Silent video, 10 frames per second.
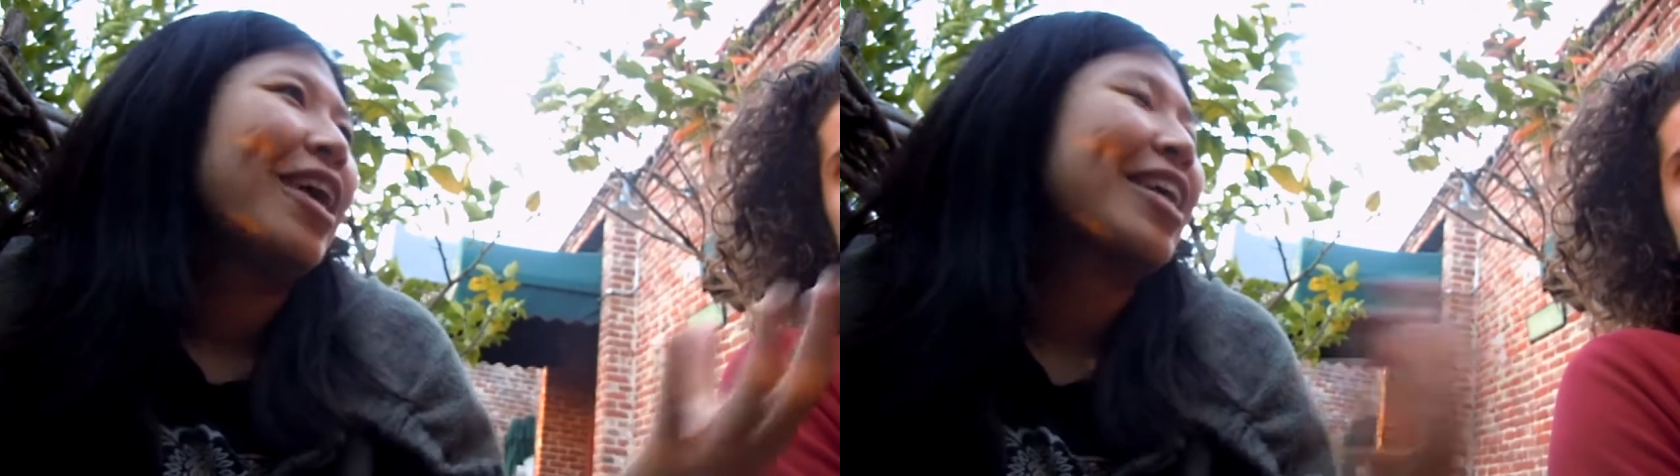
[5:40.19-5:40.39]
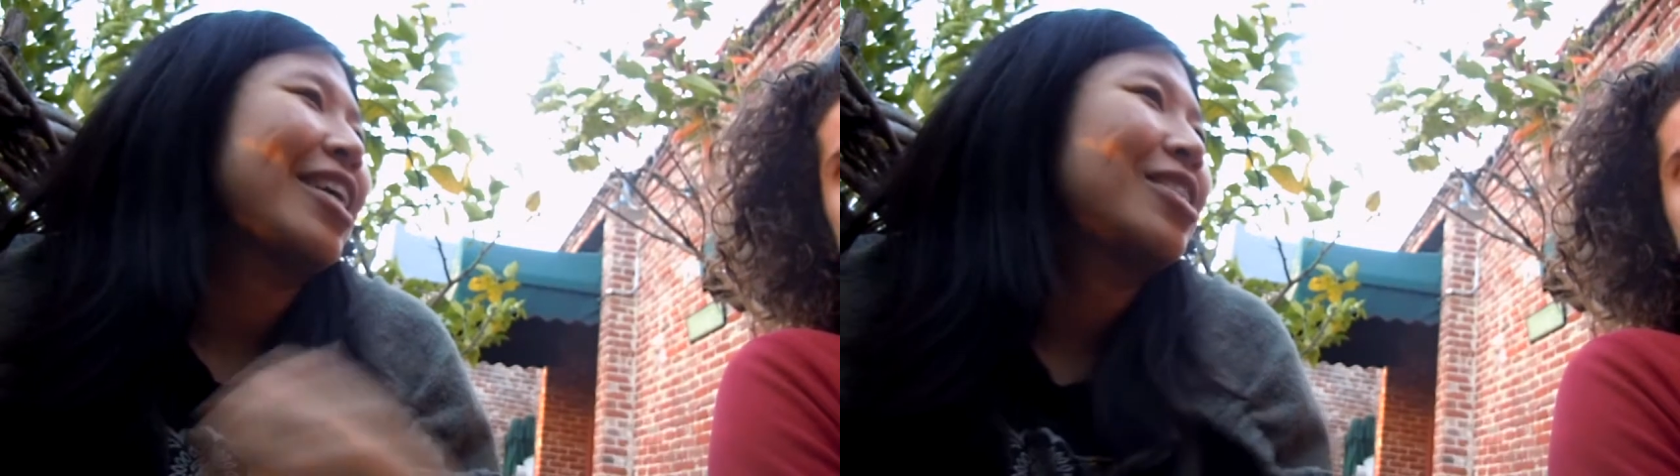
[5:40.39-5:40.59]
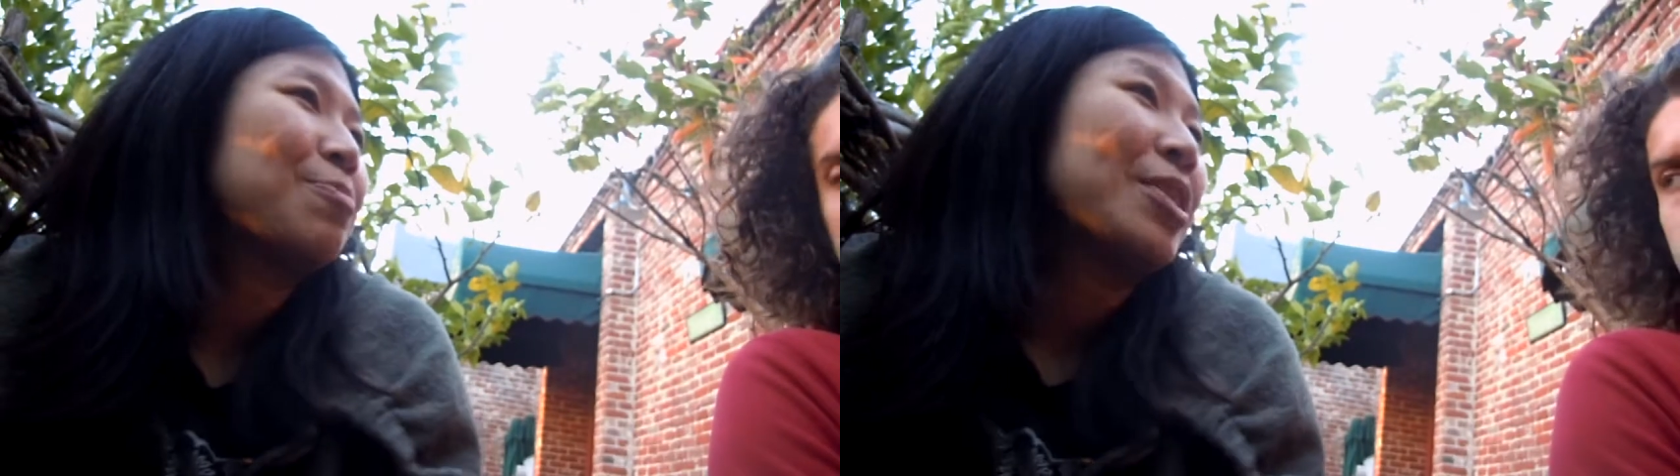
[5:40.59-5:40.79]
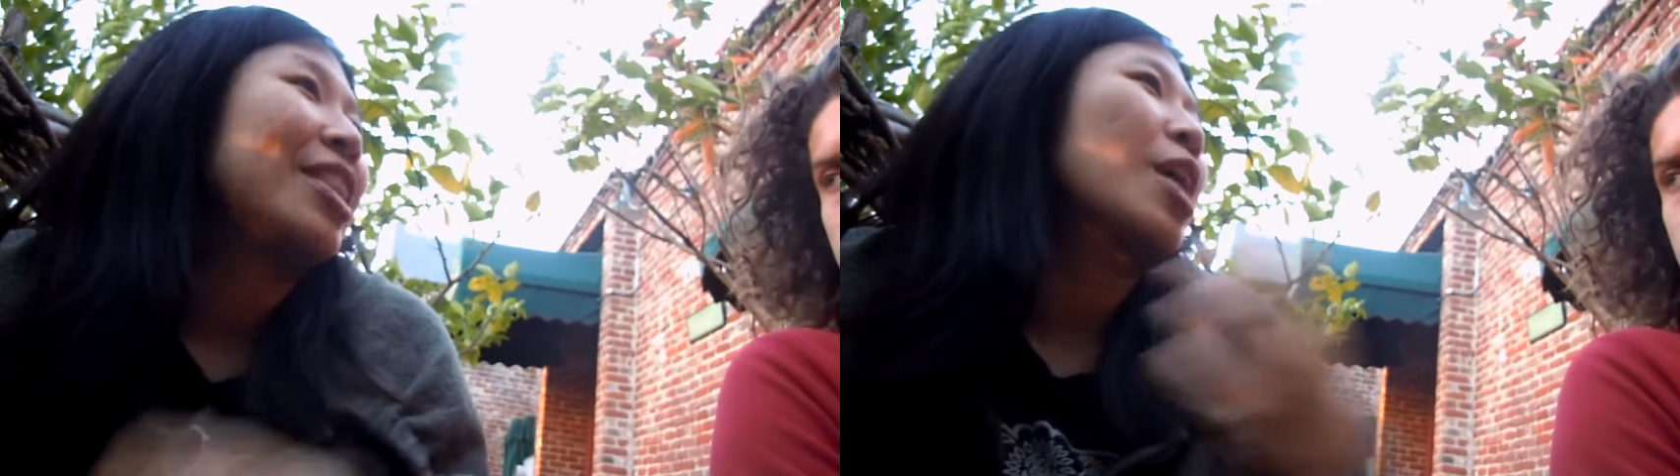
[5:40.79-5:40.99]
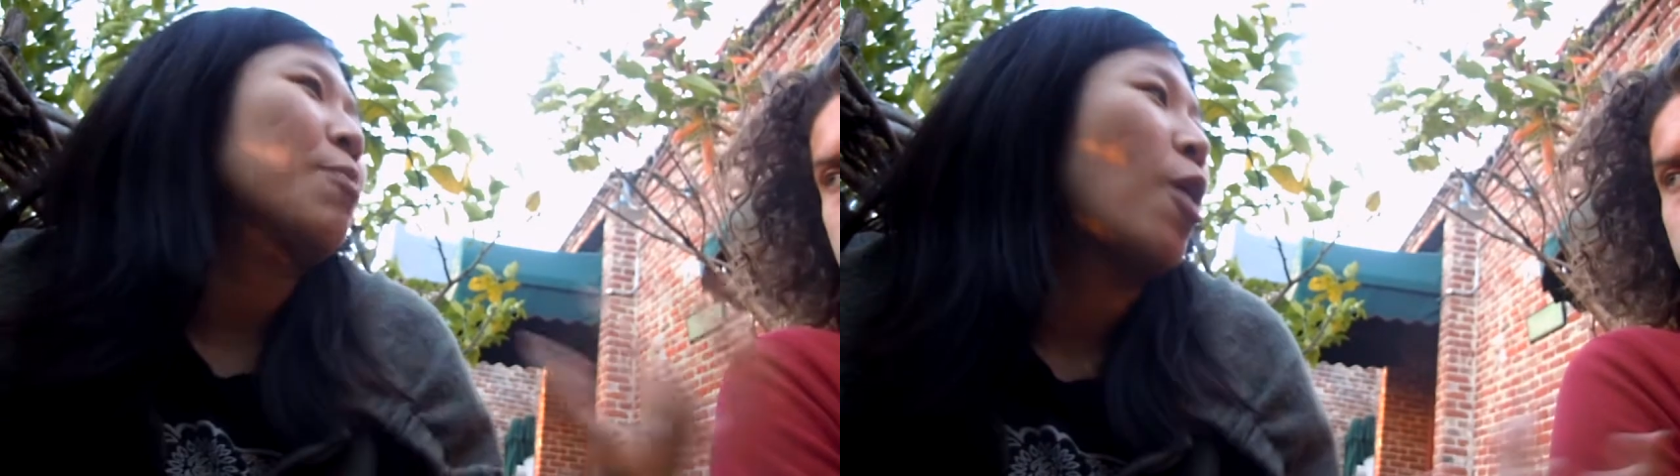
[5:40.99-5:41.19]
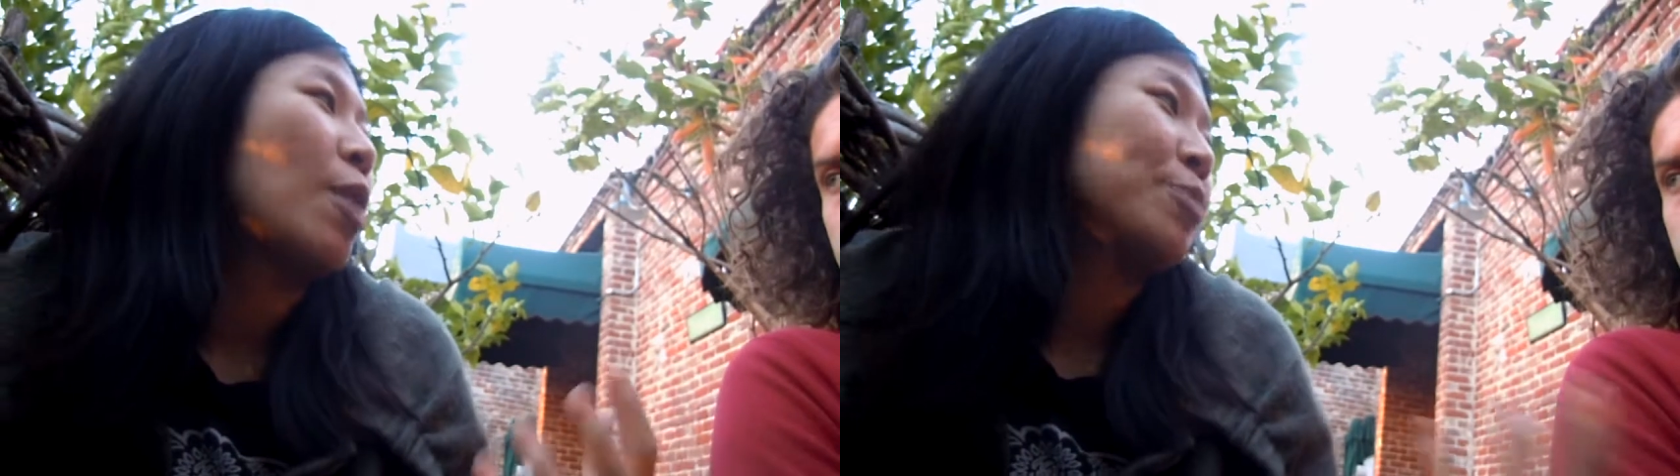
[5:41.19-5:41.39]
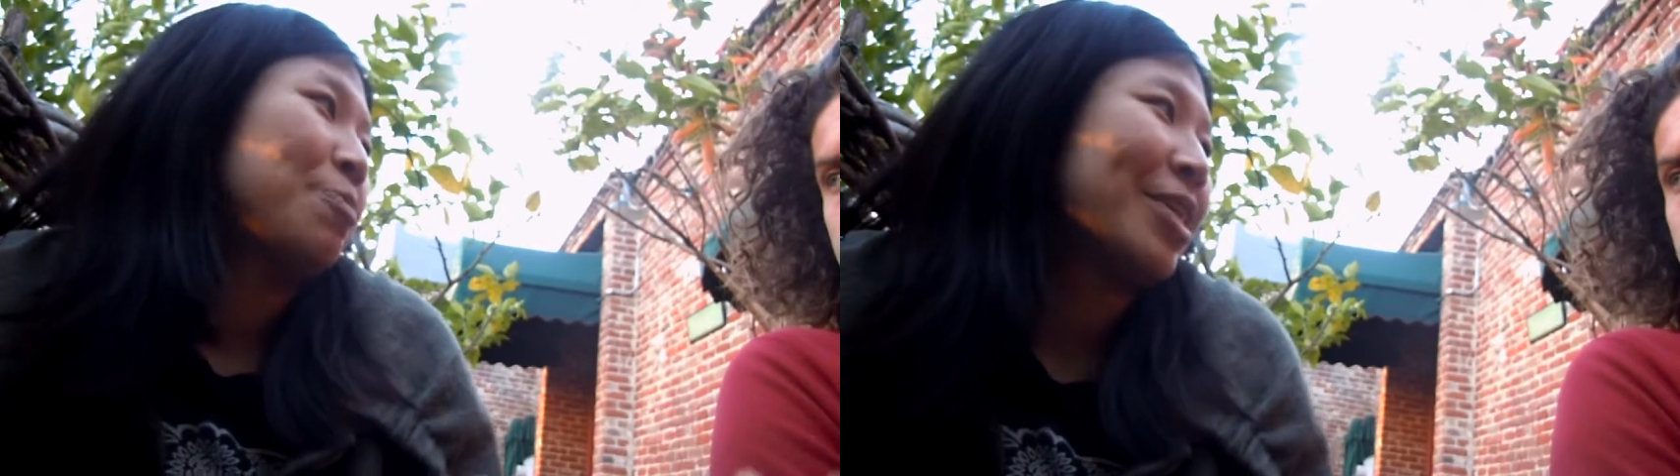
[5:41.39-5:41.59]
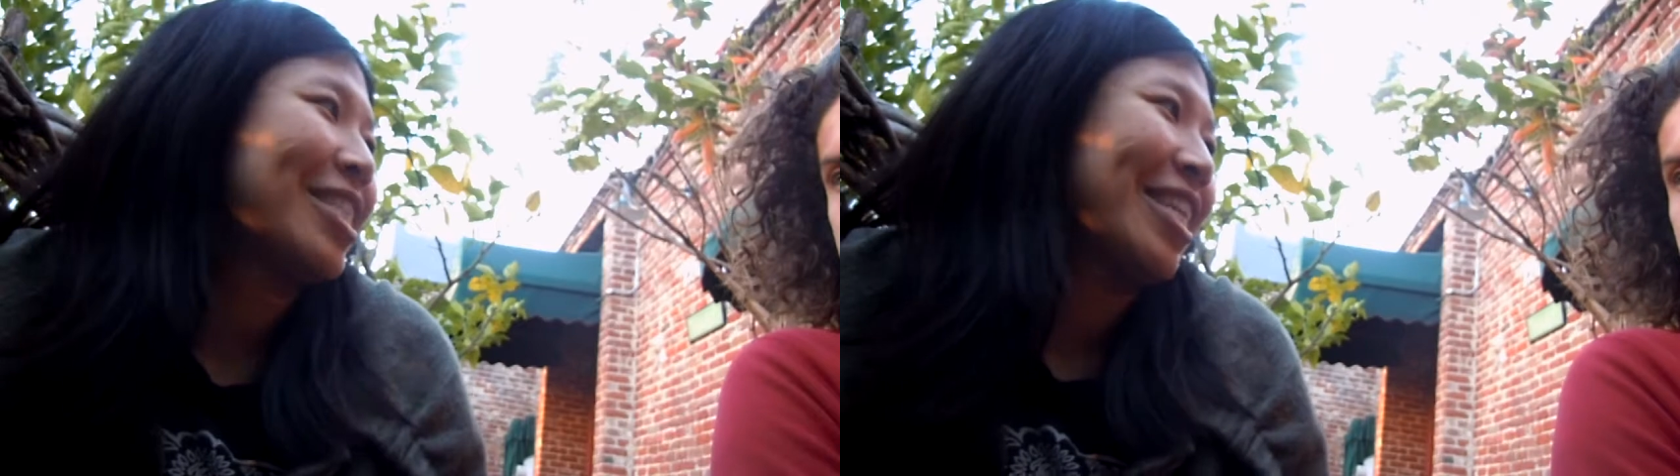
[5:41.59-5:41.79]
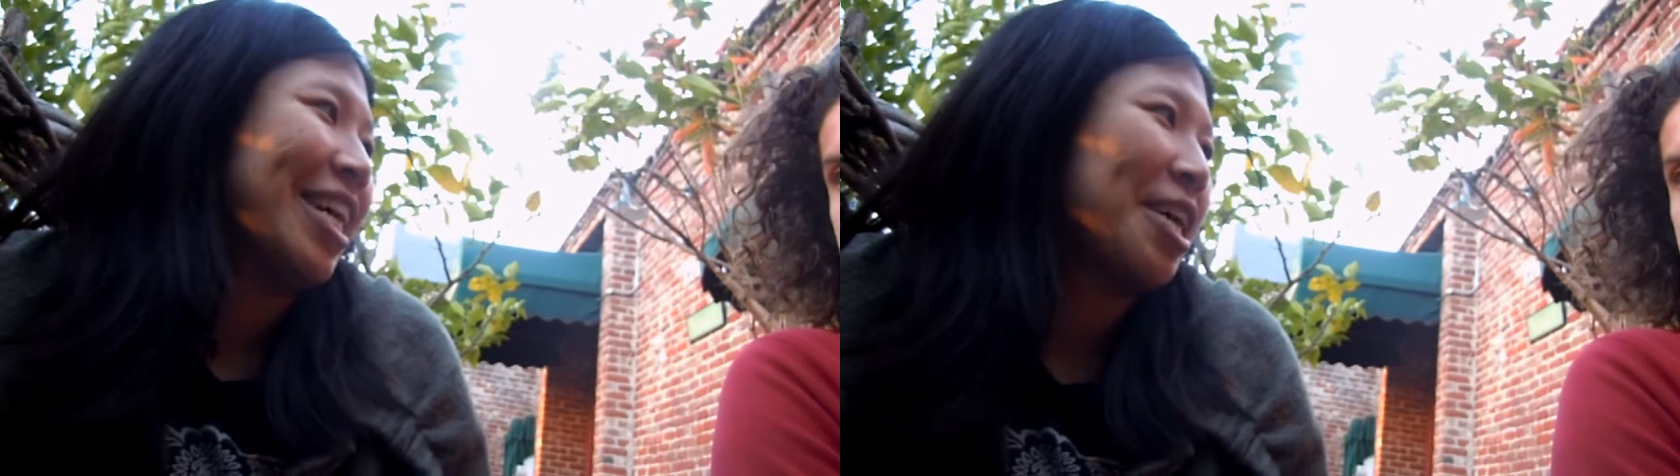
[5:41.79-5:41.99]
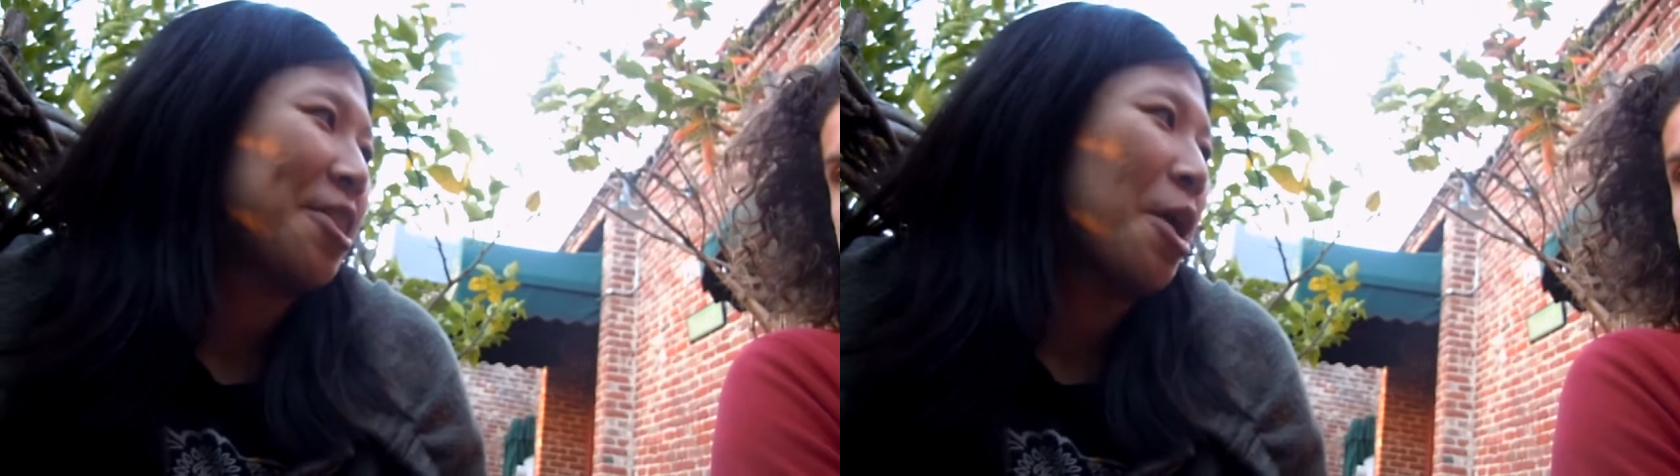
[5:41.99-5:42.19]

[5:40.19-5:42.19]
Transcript: I guess, been labeled optimistic